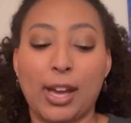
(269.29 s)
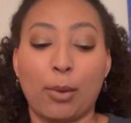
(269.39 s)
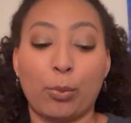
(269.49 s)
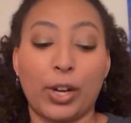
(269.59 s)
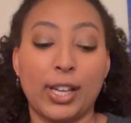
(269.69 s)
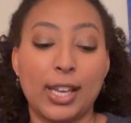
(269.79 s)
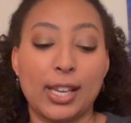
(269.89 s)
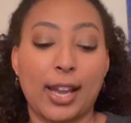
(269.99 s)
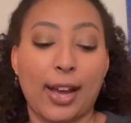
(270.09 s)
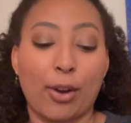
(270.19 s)
I'm wearing it
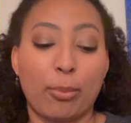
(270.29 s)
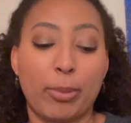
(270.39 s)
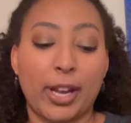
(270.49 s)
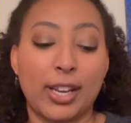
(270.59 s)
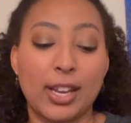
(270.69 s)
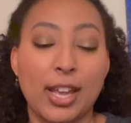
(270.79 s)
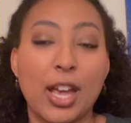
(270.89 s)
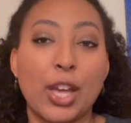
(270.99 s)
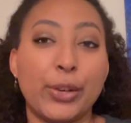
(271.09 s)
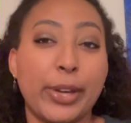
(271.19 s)
now, but
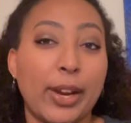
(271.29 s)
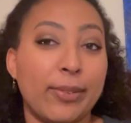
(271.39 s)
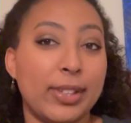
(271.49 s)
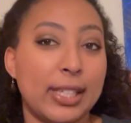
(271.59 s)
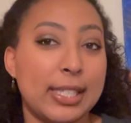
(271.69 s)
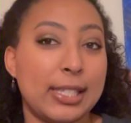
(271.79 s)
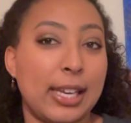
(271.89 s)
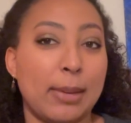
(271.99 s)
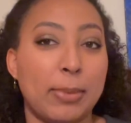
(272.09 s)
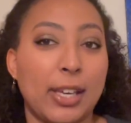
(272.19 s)
you can't really see
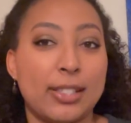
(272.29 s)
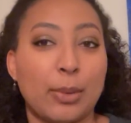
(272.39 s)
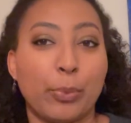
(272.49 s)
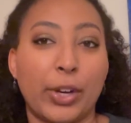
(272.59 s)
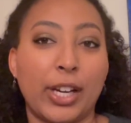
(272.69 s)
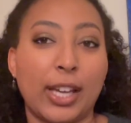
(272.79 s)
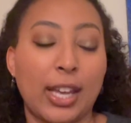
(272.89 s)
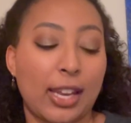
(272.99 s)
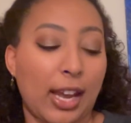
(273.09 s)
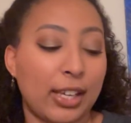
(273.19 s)
it because I'm wearing
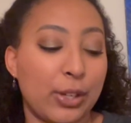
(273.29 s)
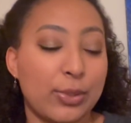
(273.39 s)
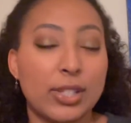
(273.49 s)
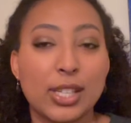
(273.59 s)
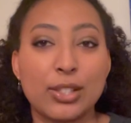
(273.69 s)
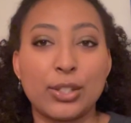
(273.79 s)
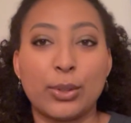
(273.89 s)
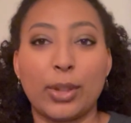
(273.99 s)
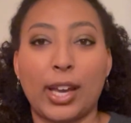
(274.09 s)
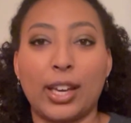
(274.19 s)
it. I use this
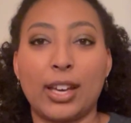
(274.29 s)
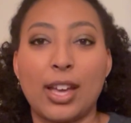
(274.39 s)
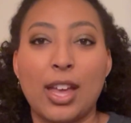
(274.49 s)
to like,